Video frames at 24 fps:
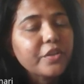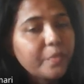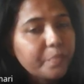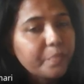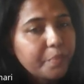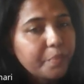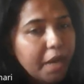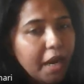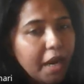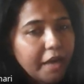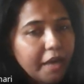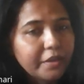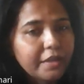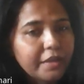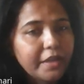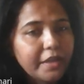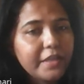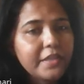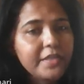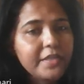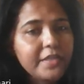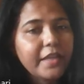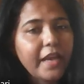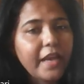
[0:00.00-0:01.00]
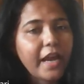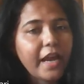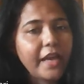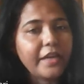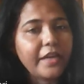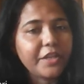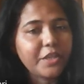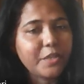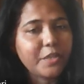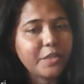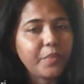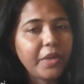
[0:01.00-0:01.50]
practice and
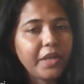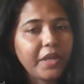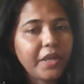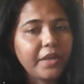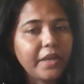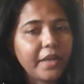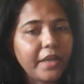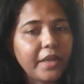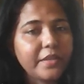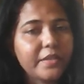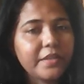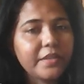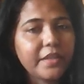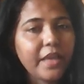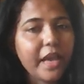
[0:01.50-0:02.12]
experience